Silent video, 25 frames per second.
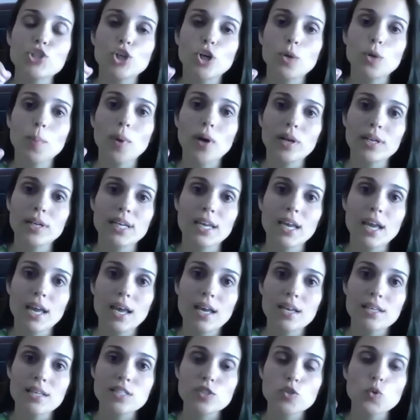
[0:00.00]
your body
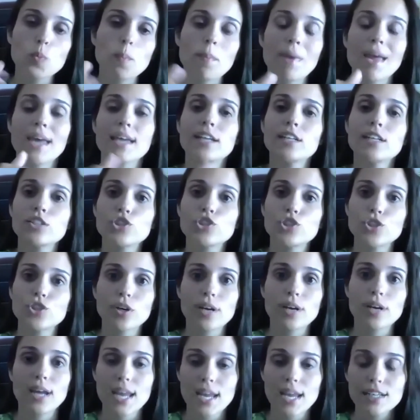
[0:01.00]
has to manage
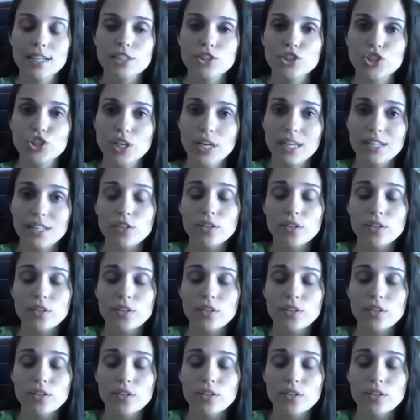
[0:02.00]
your energy.